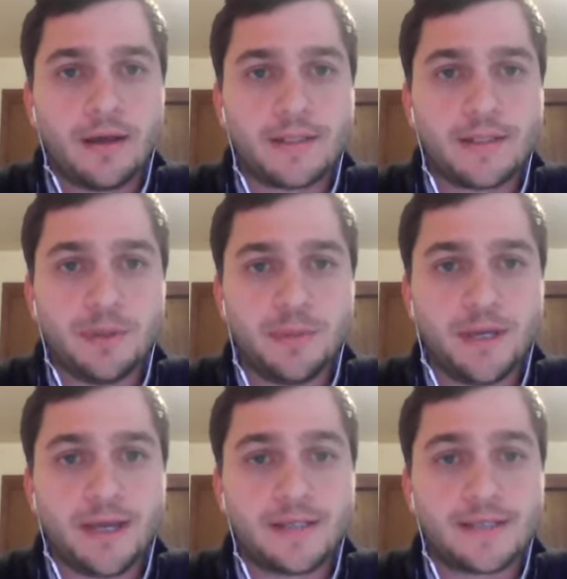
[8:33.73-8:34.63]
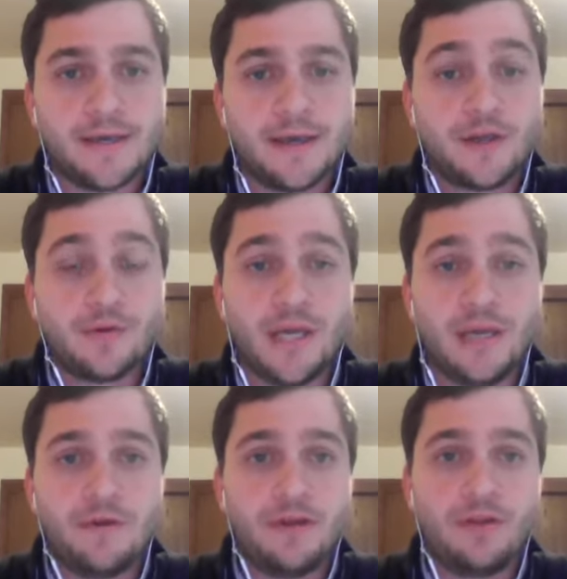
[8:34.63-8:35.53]
simply because,
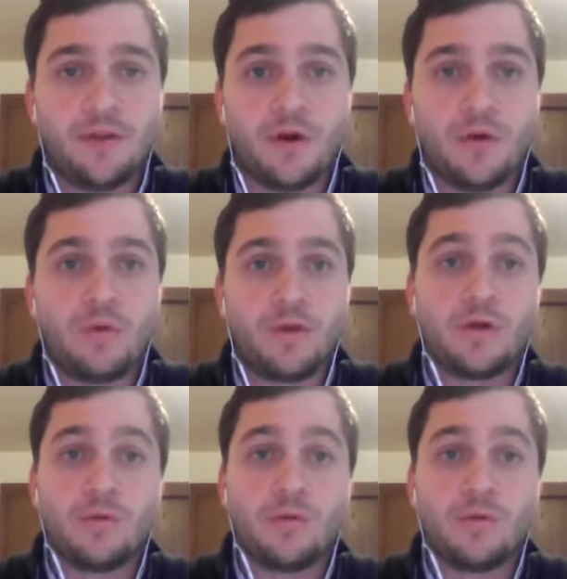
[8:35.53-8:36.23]
even though,